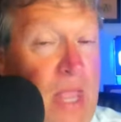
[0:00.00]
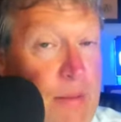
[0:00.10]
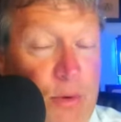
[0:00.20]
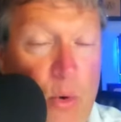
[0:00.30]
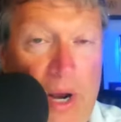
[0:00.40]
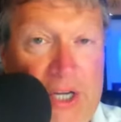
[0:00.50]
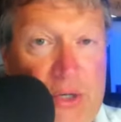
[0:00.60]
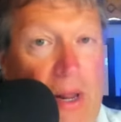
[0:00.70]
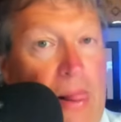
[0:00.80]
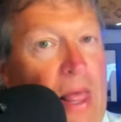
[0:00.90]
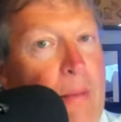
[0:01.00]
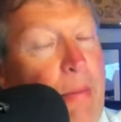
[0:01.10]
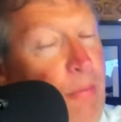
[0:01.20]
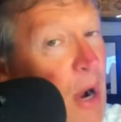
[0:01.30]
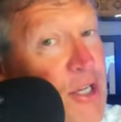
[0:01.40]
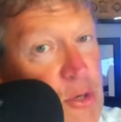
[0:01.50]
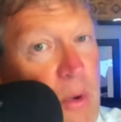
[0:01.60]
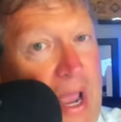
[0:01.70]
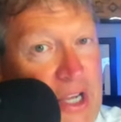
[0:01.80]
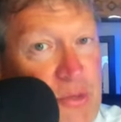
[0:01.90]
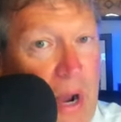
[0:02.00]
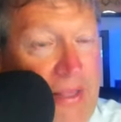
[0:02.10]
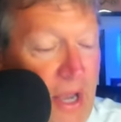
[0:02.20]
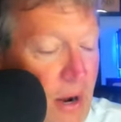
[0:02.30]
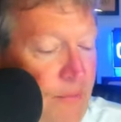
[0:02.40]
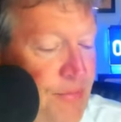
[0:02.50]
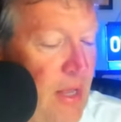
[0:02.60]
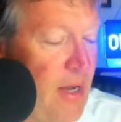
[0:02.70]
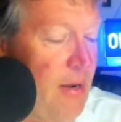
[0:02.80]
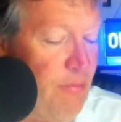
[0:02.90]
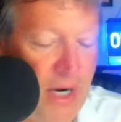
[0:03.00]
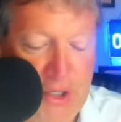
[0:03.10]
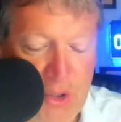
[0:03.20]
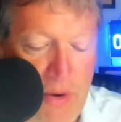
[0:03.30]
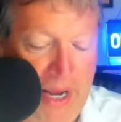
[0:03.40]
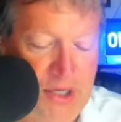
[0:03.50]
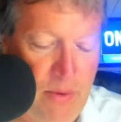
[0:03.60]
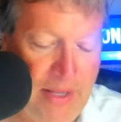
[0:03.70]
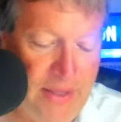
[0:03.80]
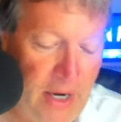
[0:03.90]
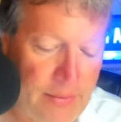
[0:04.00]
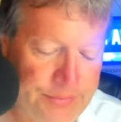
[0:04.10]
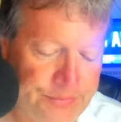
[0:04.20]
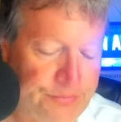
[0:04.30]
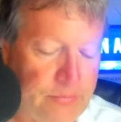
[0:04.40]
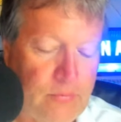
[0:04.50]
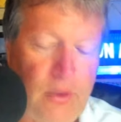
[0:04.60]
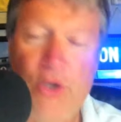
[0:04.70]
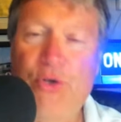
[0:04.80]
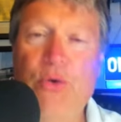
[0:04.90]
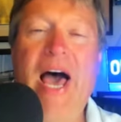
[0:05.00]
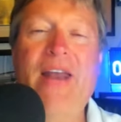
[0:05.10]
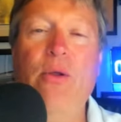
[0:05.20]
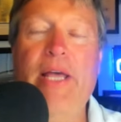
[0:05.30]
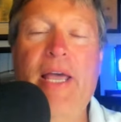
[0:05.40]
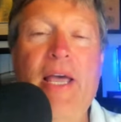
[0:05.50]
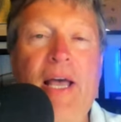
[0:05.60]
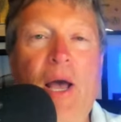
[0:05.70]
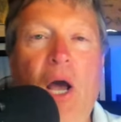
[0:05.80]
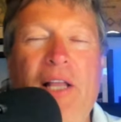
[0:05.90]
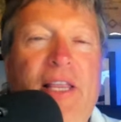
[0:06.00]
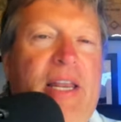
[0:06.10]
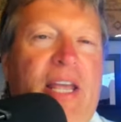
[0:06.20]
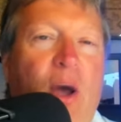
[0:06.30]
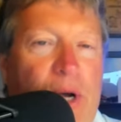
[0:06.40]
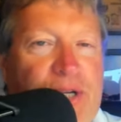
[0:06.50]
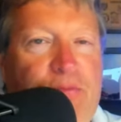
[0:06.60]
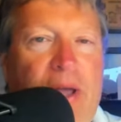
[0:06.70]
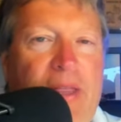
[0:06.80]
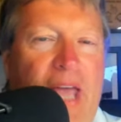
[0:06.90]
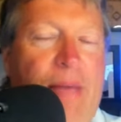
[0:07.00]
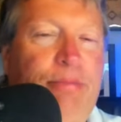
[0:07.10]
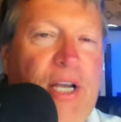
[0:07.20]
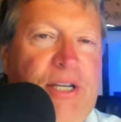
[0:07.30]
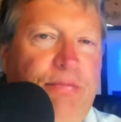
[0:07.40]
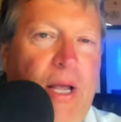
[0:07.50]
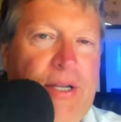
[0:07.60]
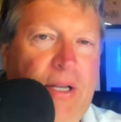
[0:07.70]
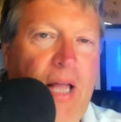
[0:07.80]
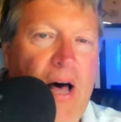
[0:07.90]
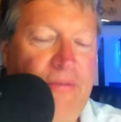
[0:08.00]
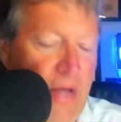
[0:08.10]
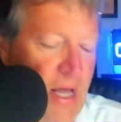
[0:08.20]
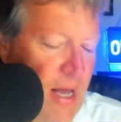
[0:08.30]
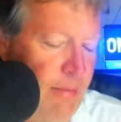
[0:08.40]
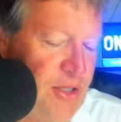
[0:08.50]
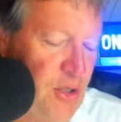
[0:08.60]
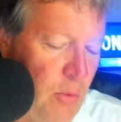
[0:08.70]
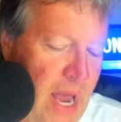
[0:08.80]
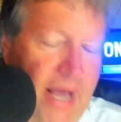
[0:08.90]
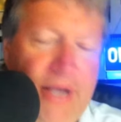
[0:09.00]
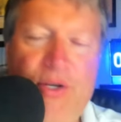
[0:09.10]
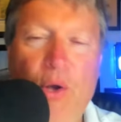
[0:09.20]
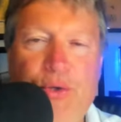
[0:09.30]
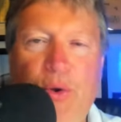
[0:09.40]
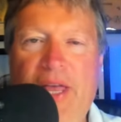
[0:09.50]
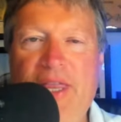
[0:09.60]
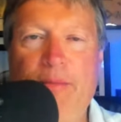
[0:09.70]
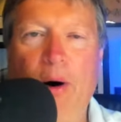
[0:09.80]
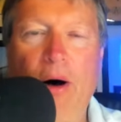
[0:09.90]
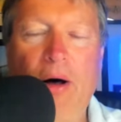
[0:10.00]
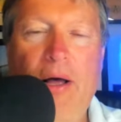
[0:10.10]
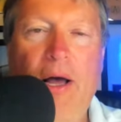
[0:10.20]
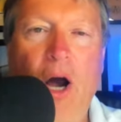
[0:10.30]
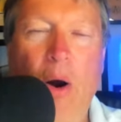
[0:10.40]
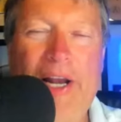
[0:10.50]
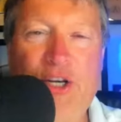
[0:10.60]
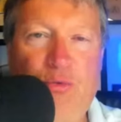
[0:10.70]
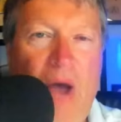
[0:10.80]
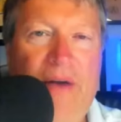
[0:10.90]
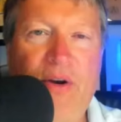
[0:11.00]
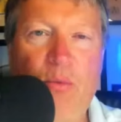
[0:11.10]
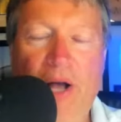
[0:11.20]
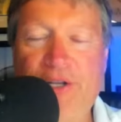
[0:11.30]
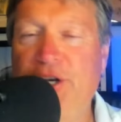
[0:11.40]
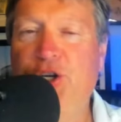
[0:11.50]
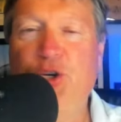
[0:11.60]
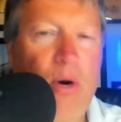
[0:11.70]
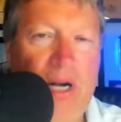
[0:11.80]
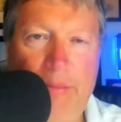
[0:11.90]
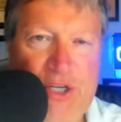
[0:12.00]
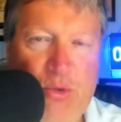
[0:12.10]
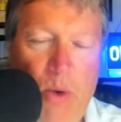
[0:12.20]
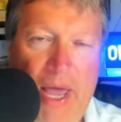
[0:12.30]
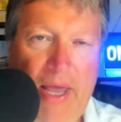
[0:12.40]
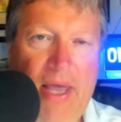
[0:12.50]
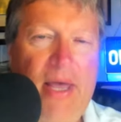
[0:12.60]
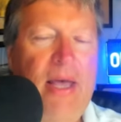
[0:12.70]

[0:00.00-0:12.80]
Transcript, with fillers: in Brewer history. But Brice Turang is right there. Brice Turang is right there. So not only did he always bring the A plus plus glove, but Turang is also hitting the ball. All right, he's driving and runs. He's shorting up his swing.